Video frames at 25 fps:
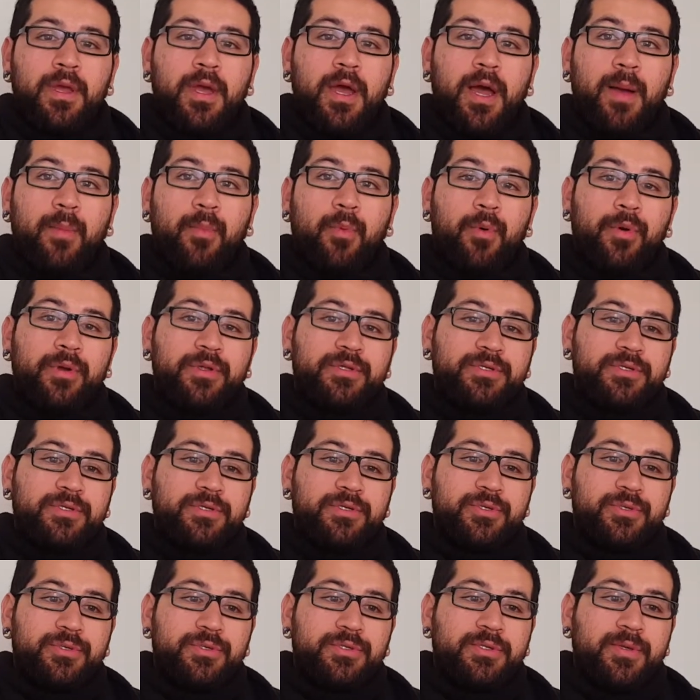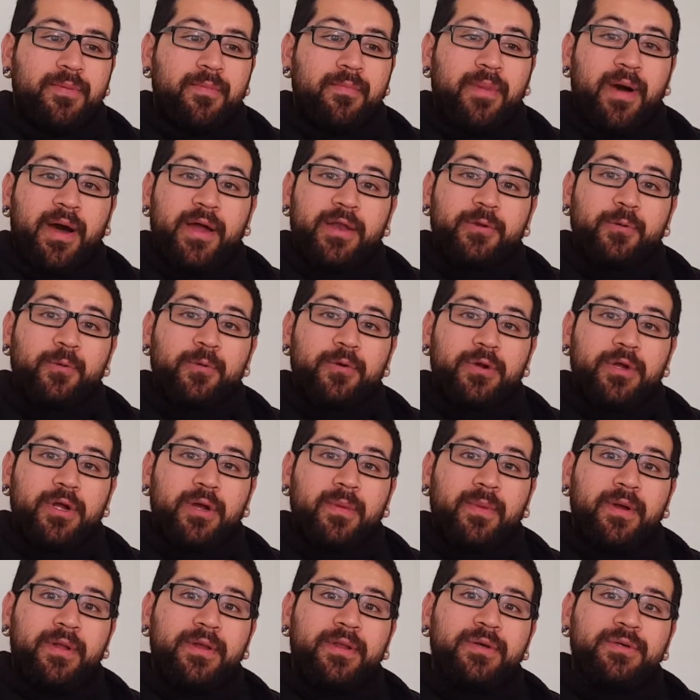going to do some body work
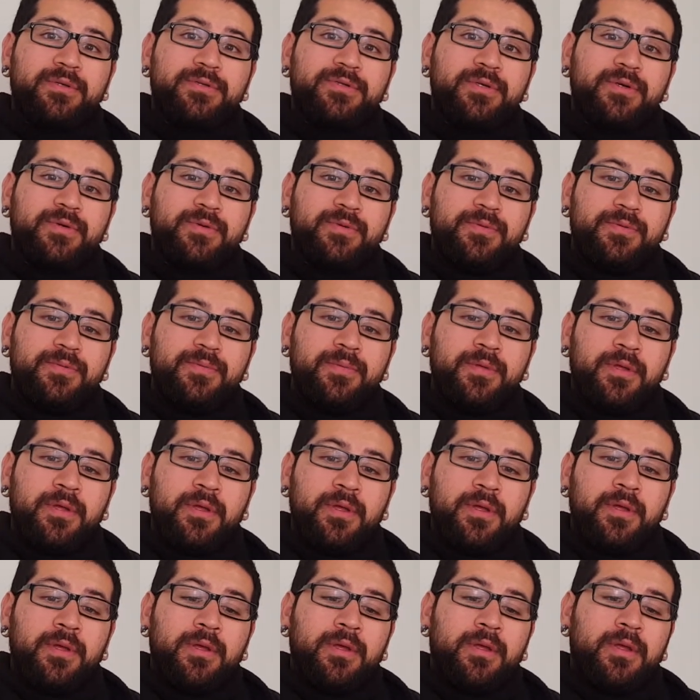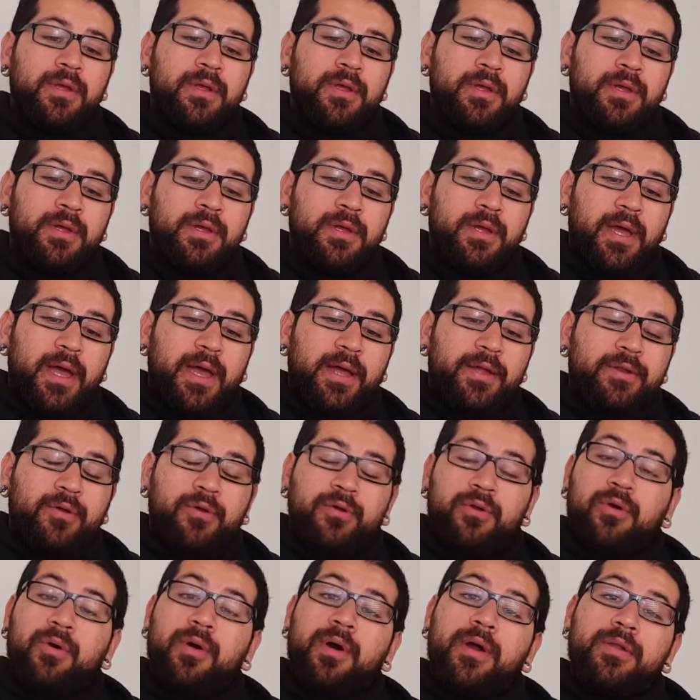on my Del Sol. I
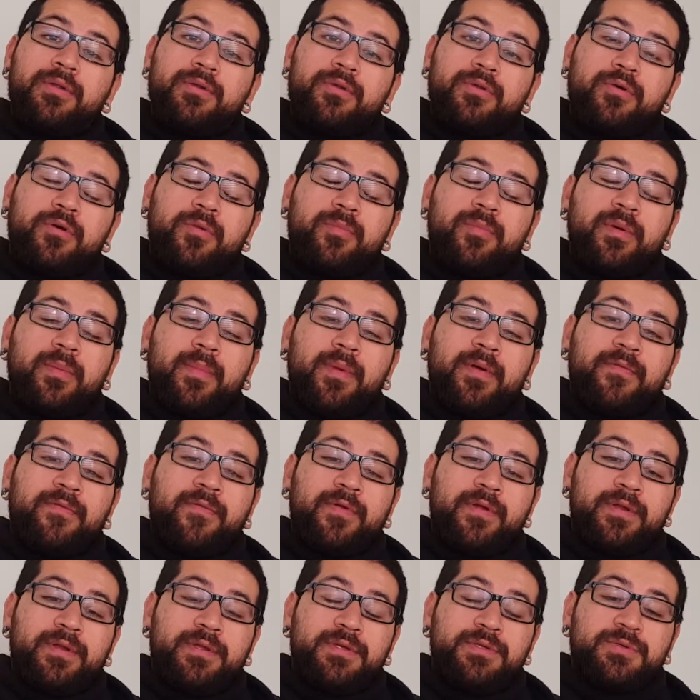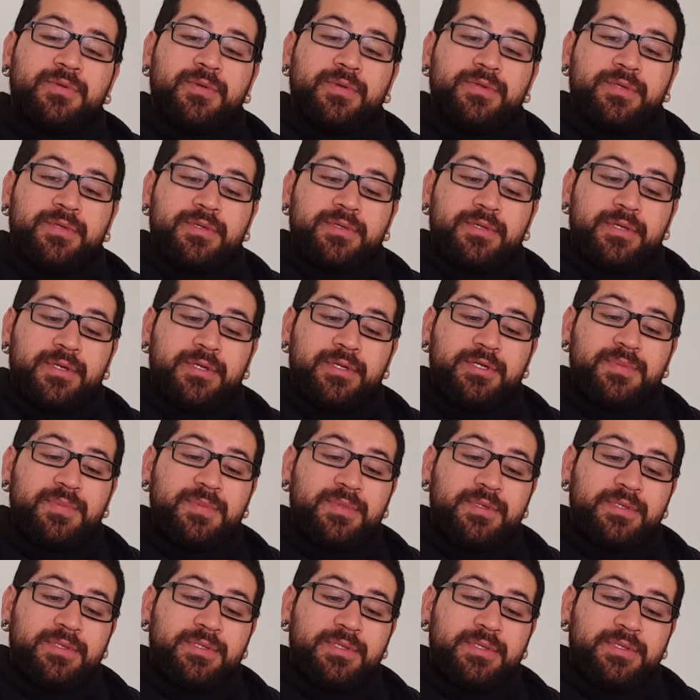don't know how to do it, but my friend, he's going to teach
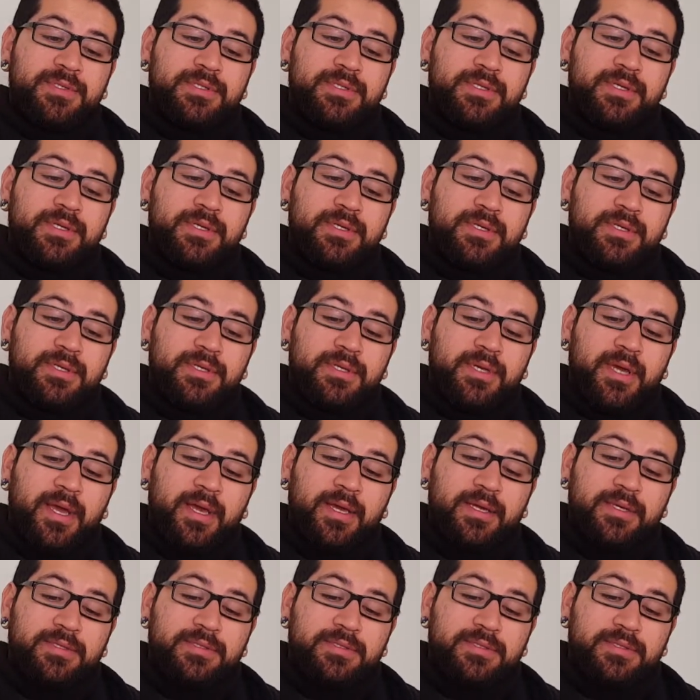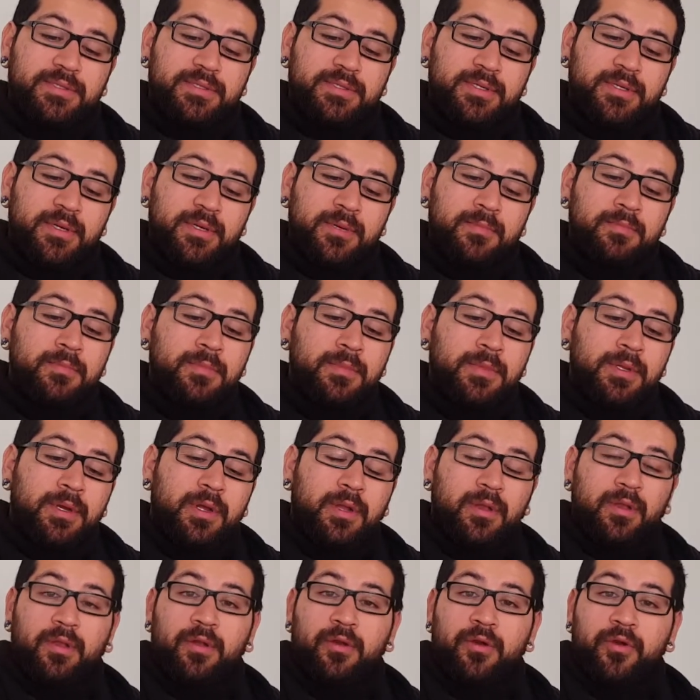me since he has
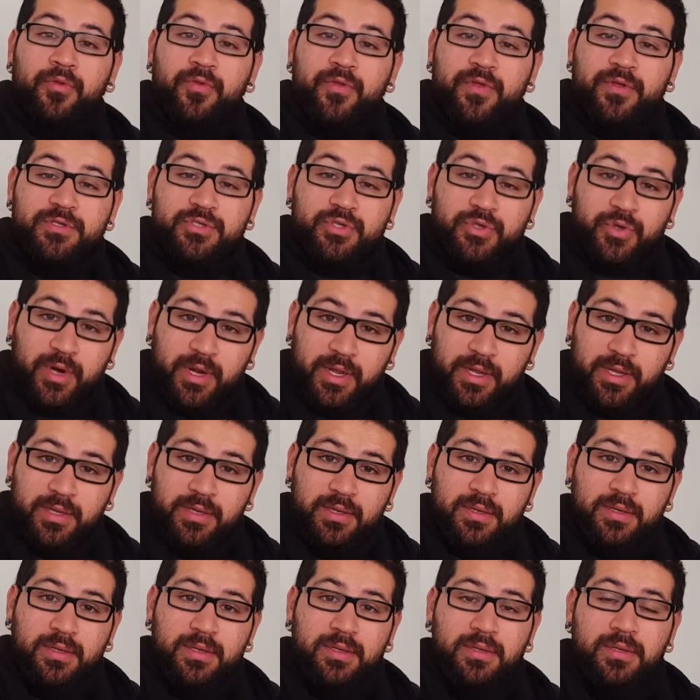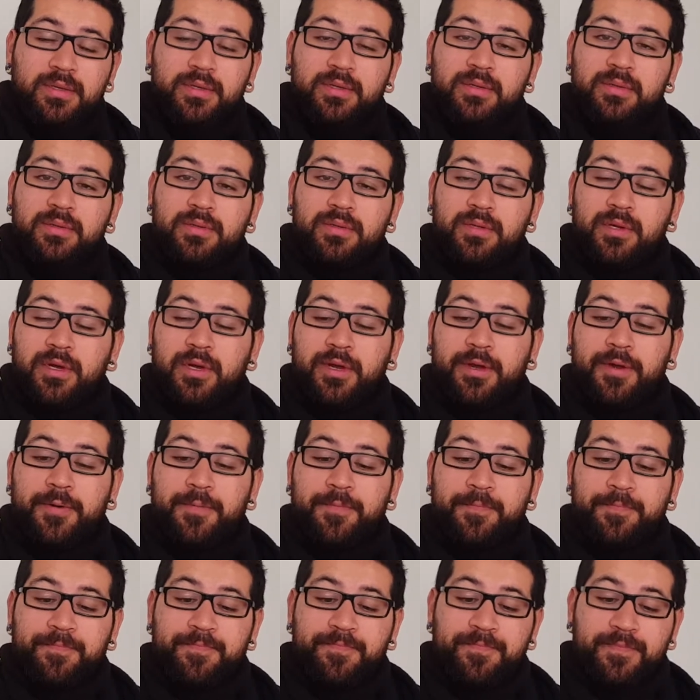learned the trait.
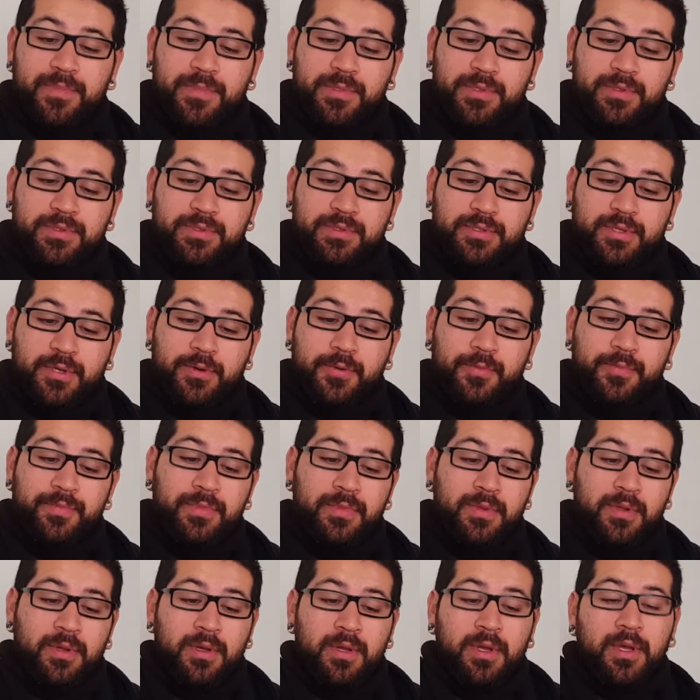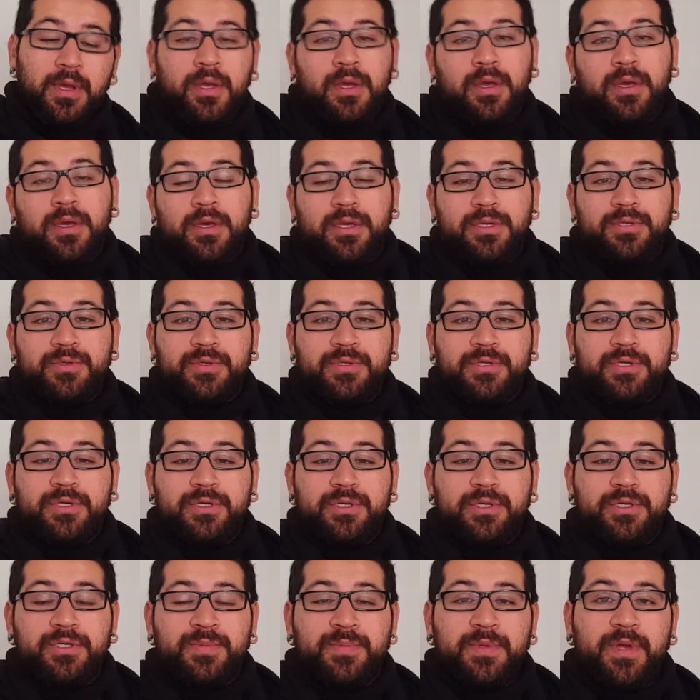So he's going to
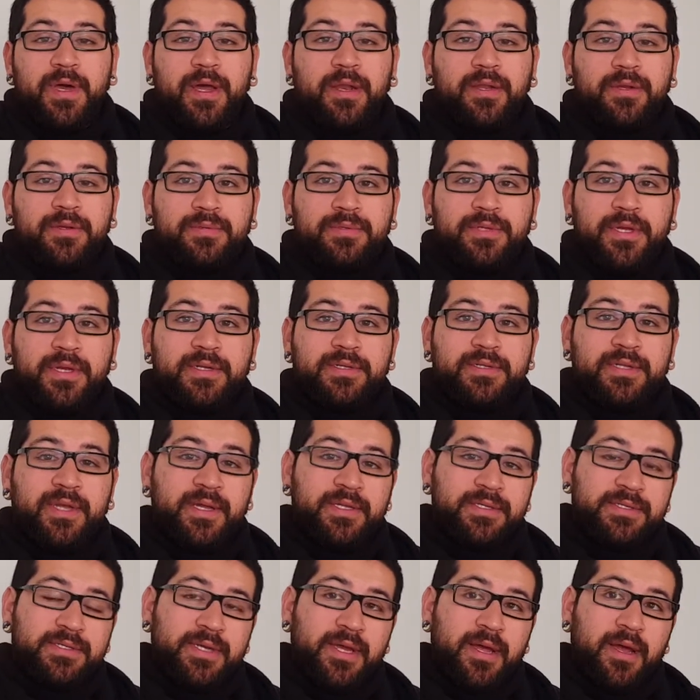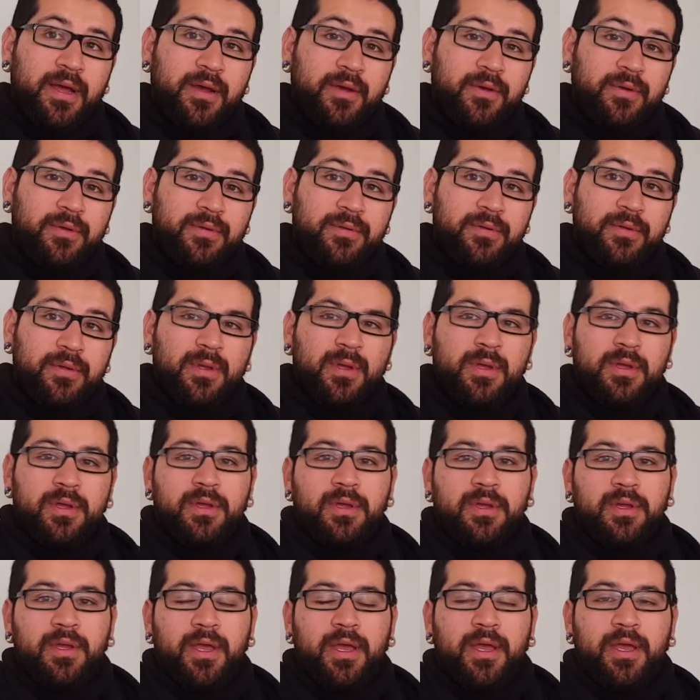teach me how to take dents out
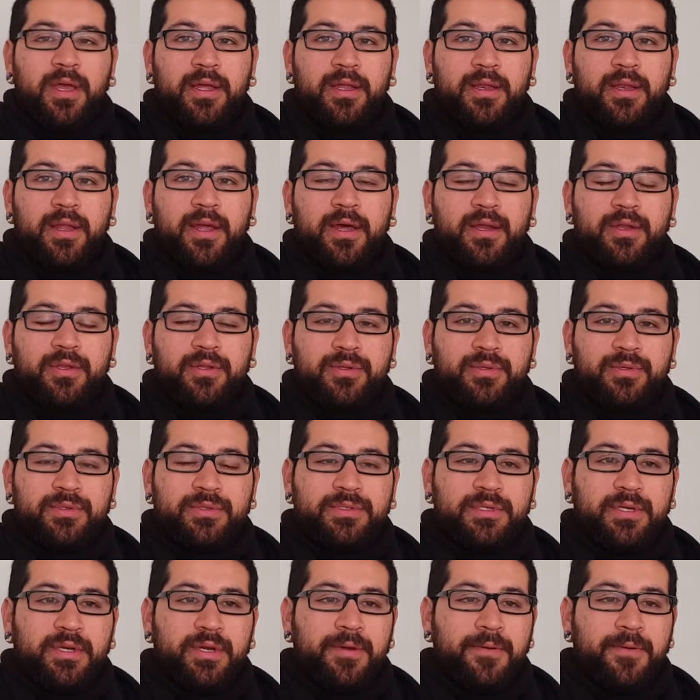and how to use